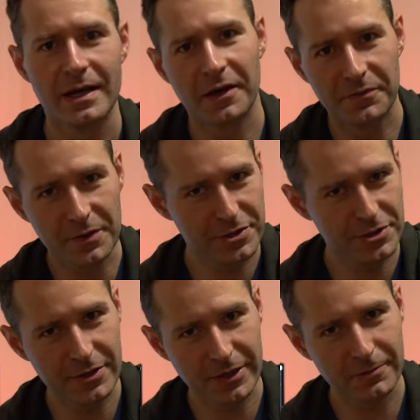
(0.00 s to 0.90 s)
If you're
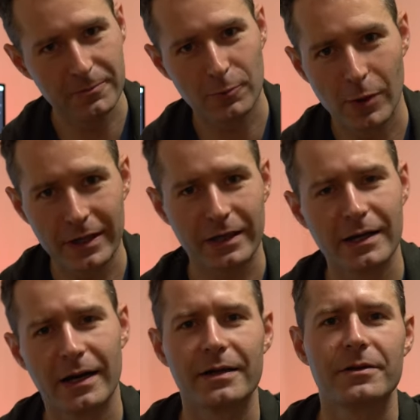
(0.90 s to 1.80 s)
shooting, what
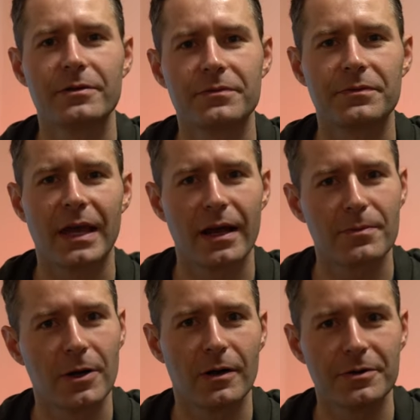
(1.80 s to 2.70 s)
kind of
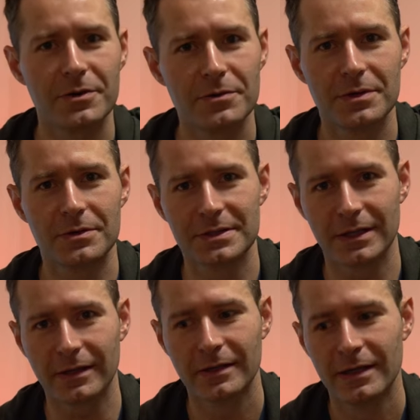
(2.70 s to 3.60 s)
camera are you
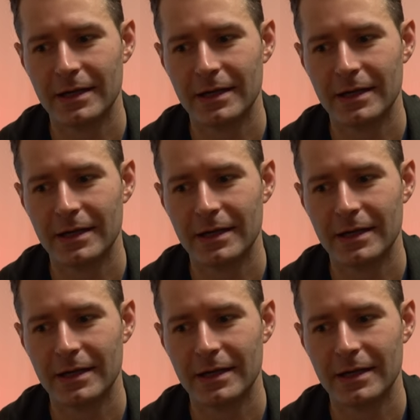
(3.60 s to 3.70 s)
using?